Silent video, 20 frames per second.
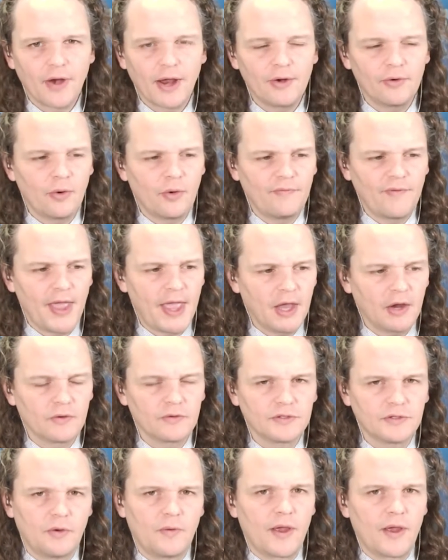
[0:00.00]
I don't know if anger
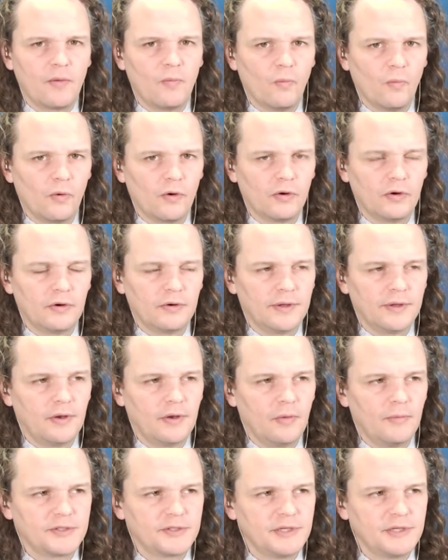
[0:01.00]
is the right word. It
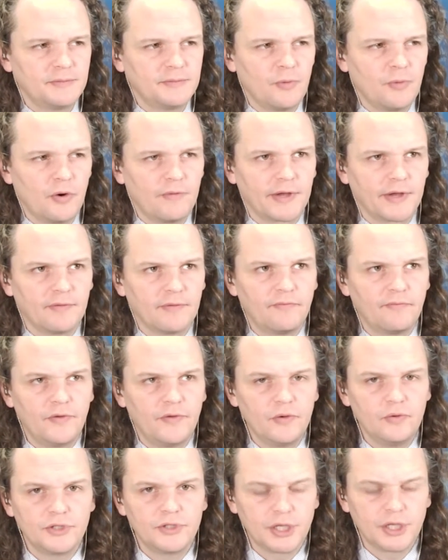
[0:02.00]
almost seems more of a
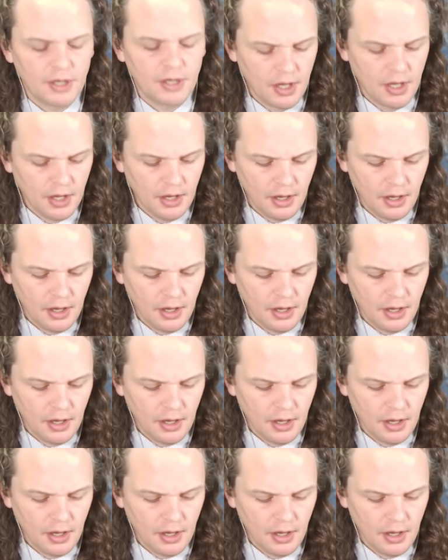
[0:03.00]
confusion.